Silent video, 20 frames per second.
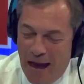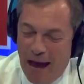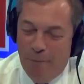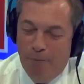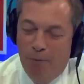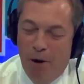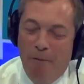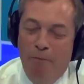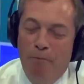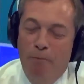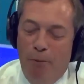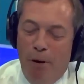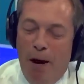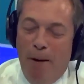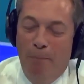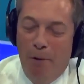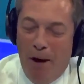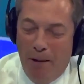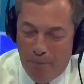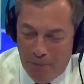
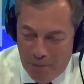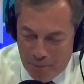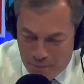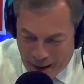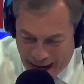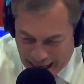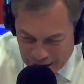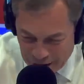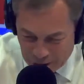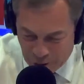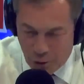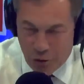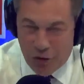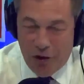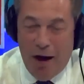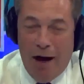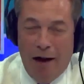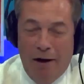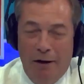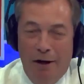Back to Northern
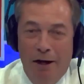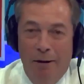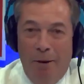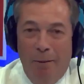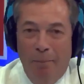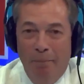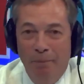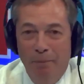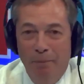Ireland, come on.